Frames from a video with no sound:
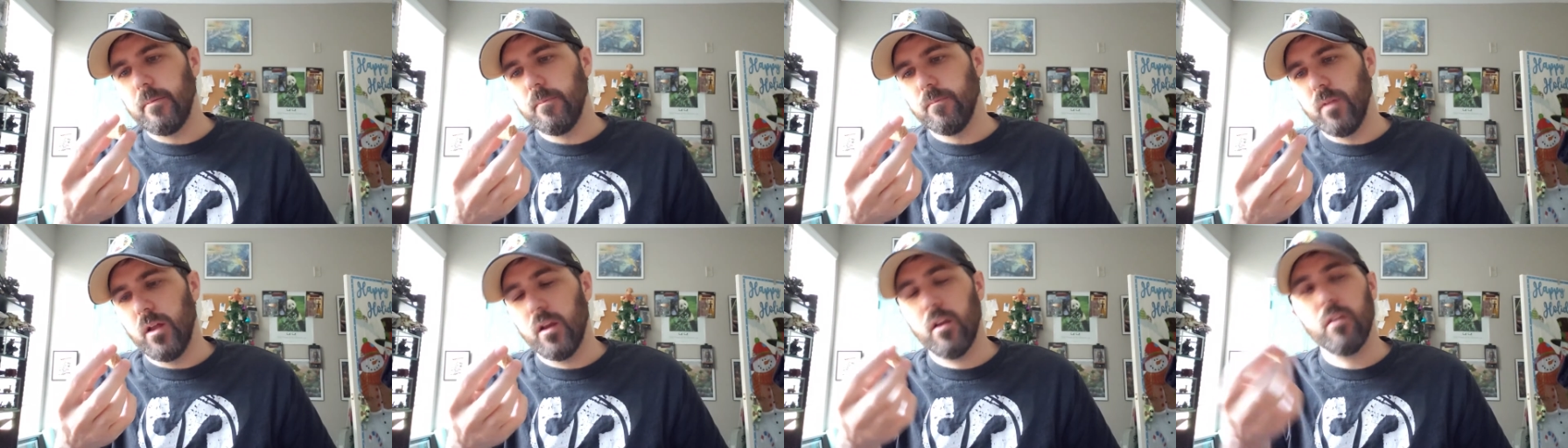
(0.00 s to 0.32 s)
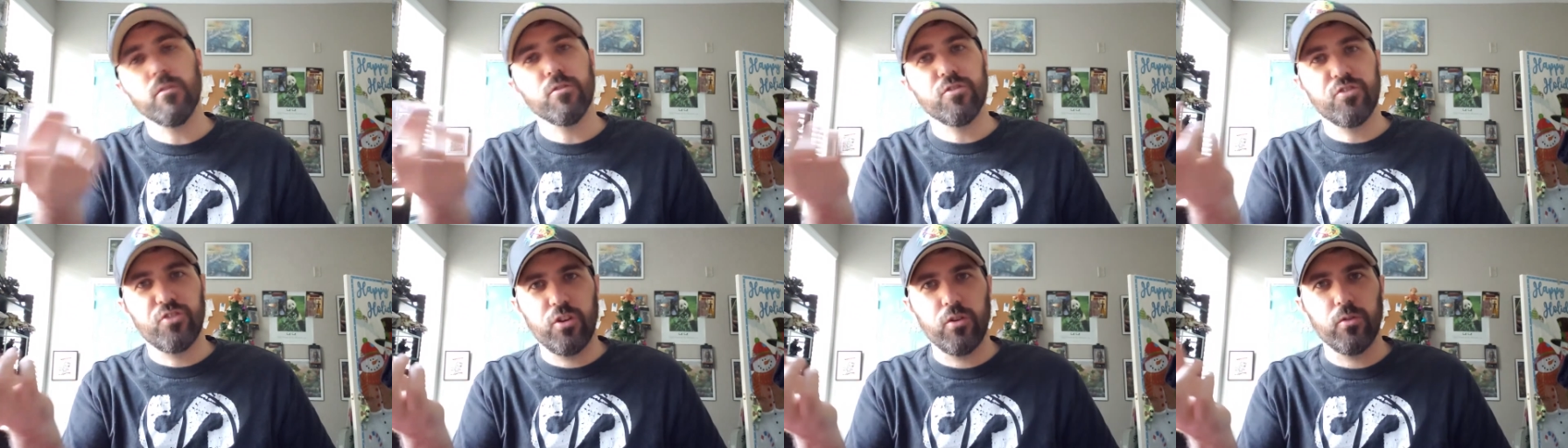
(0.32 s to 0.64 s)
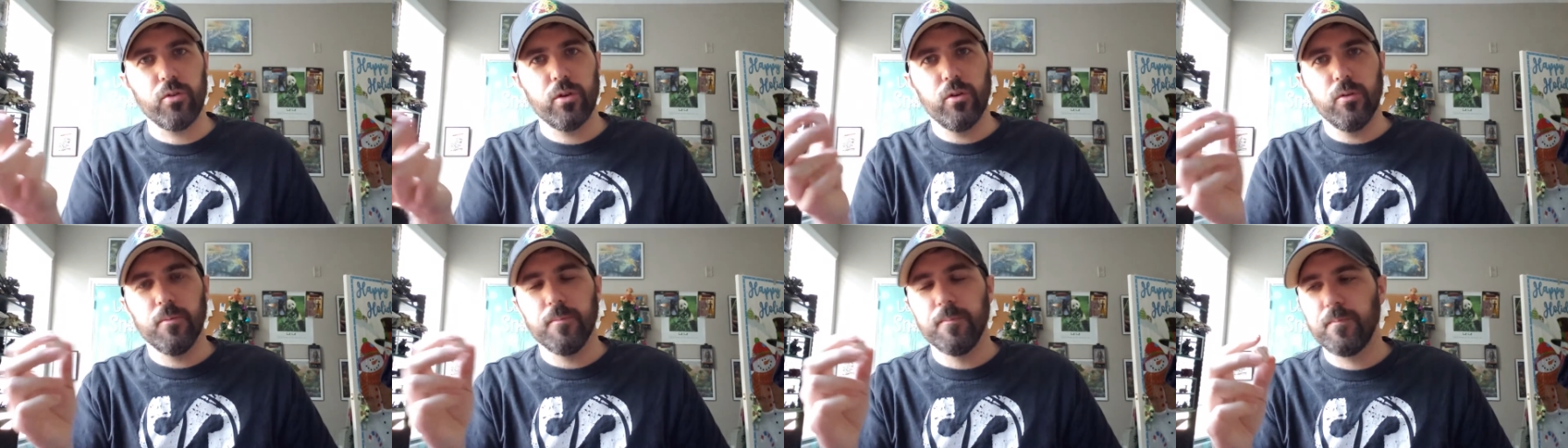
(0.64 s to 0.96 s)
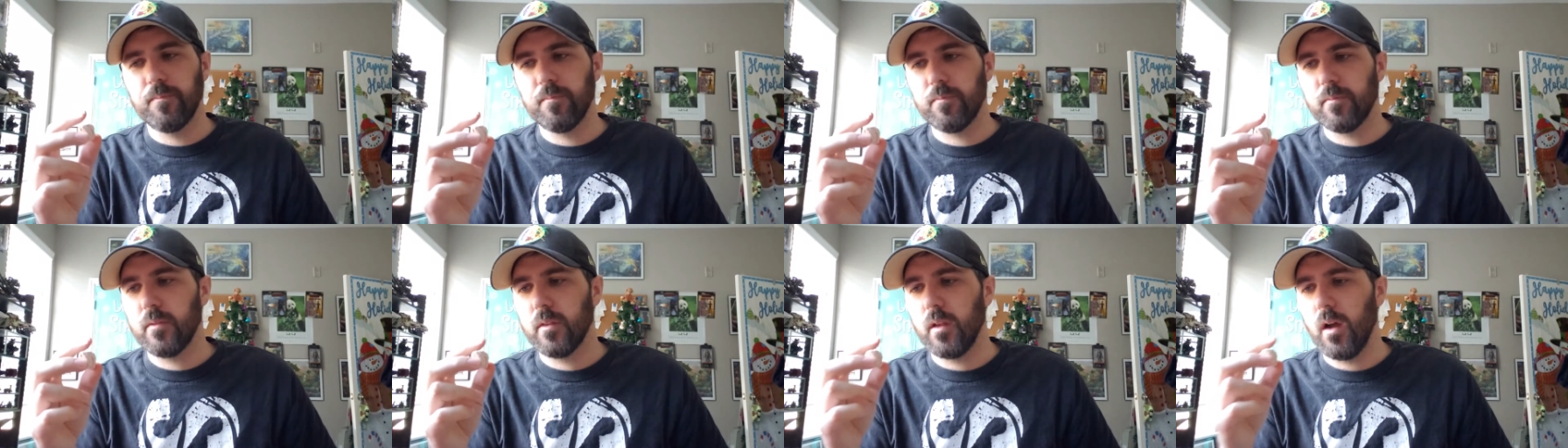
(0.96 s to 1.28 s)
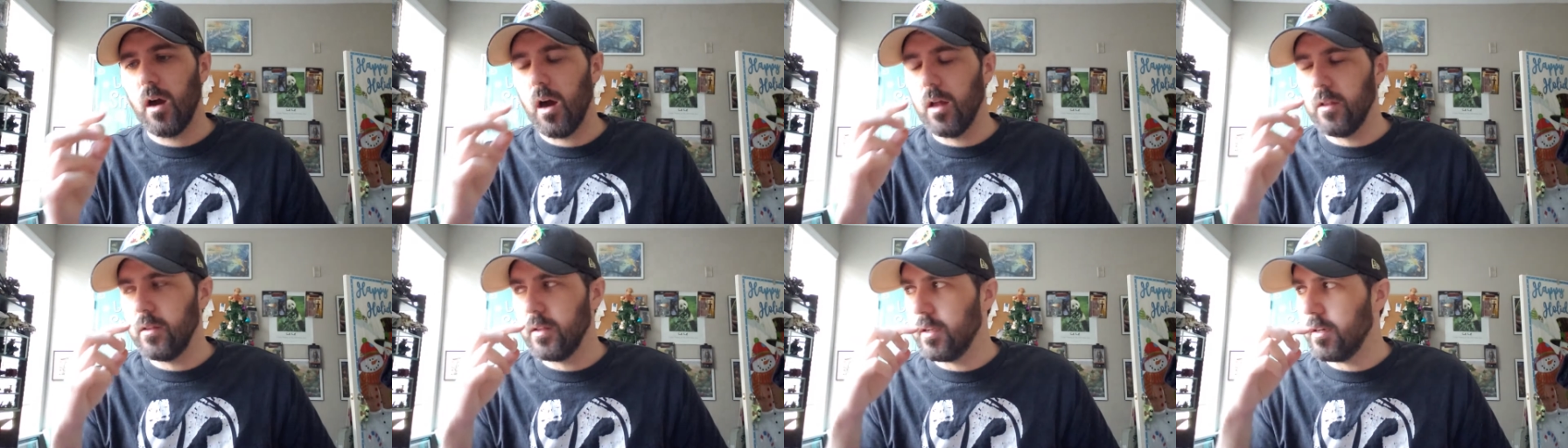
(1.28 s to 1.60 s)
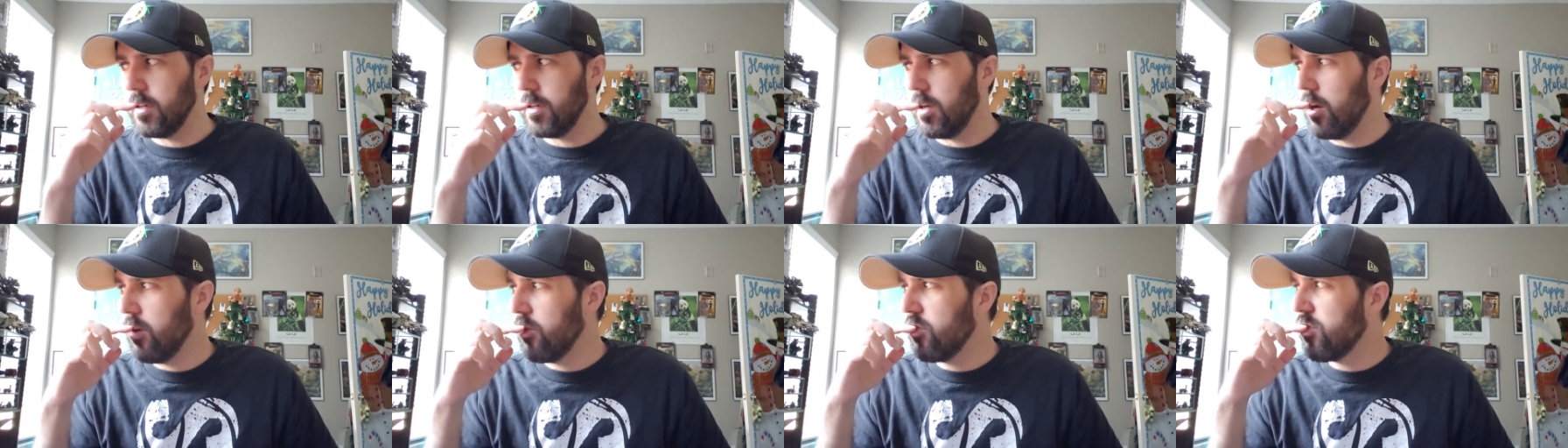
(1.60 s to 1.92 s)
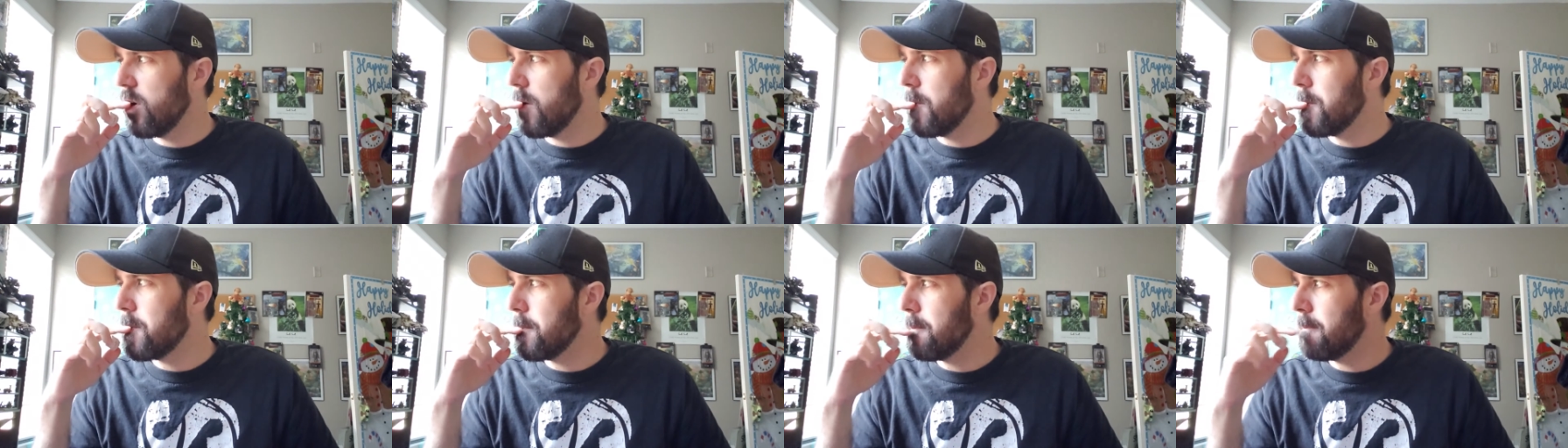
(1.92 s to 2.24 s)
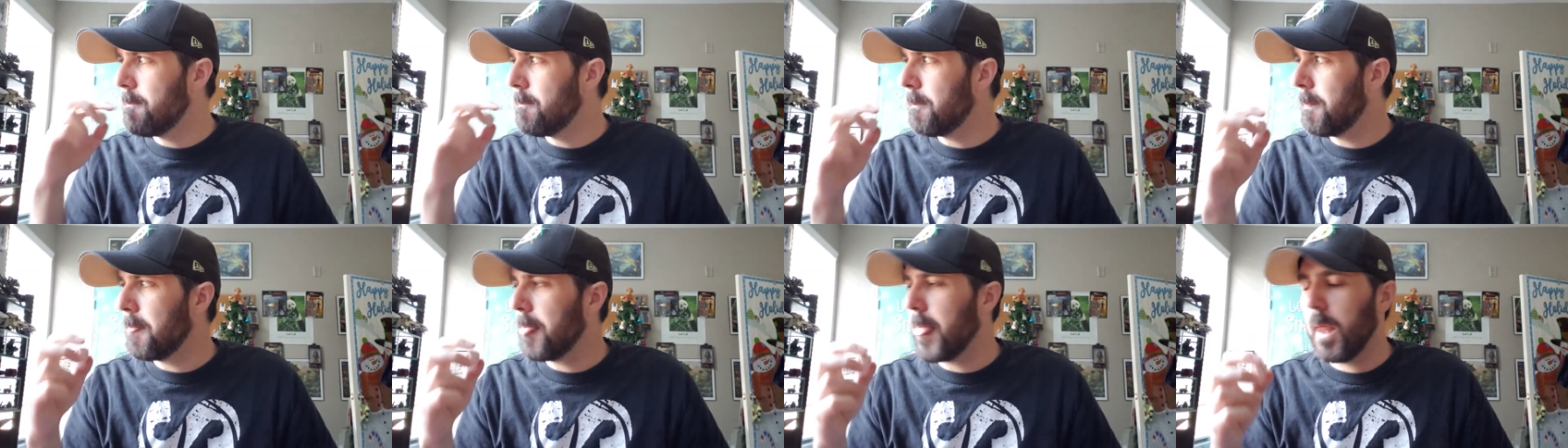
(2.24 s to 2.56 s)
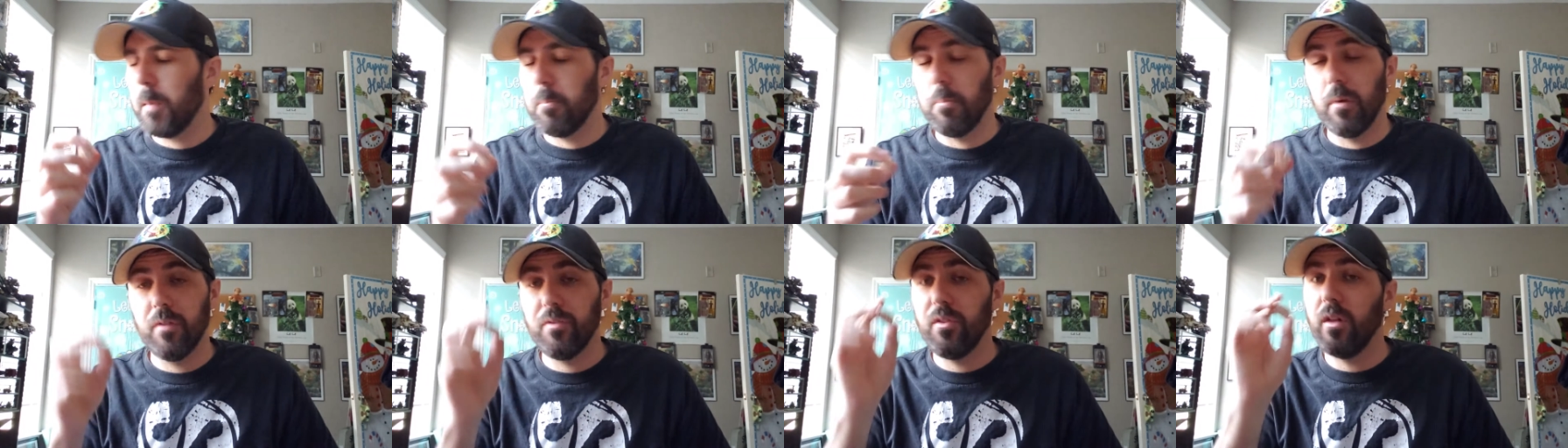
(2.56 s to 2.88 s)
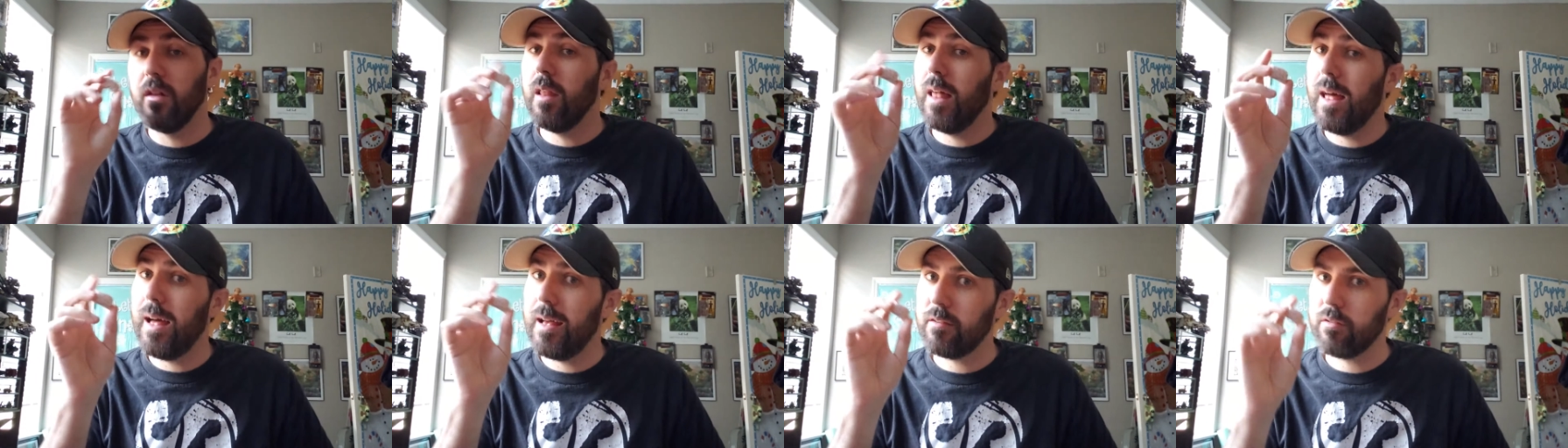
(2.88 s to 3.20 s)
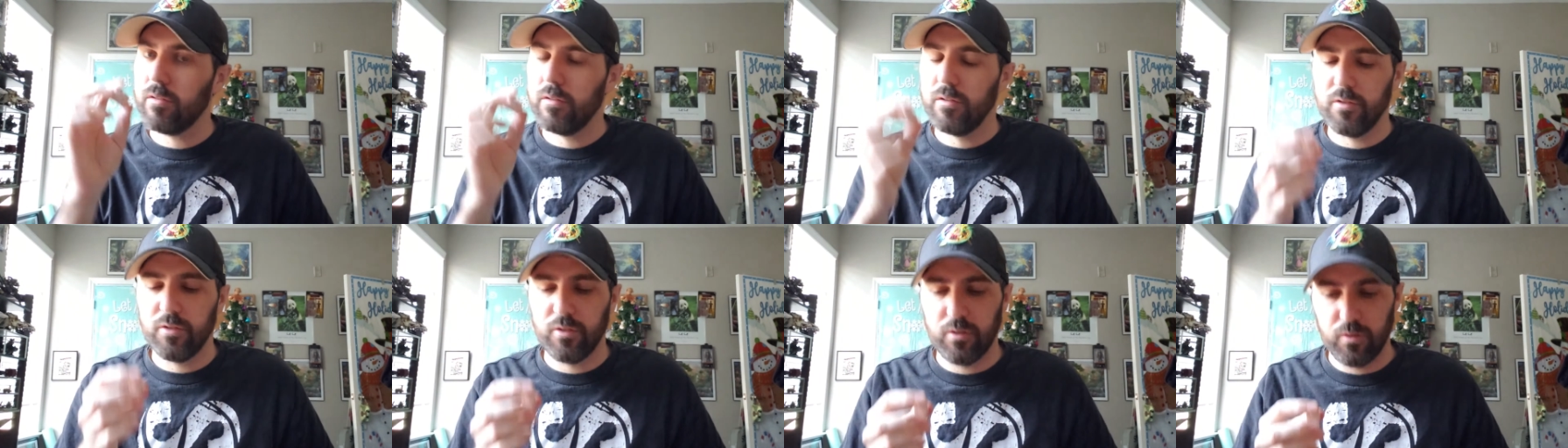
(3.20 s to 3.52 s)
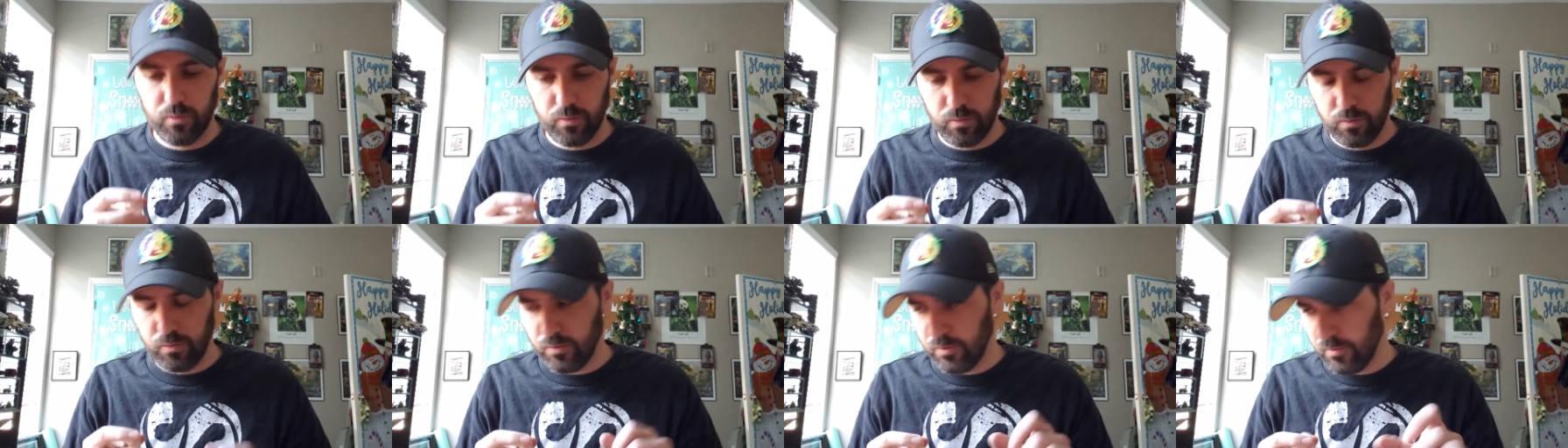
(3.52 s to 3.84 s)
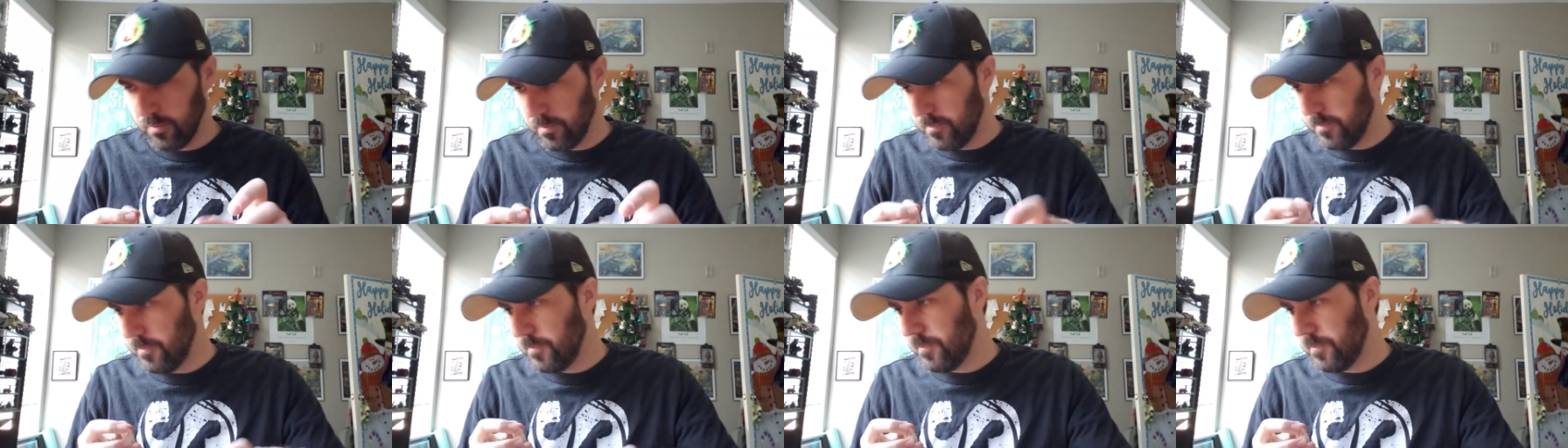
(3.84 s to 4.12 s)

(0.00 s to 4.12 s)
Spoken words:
Another cereal, oddly enough, but the last of the cereals.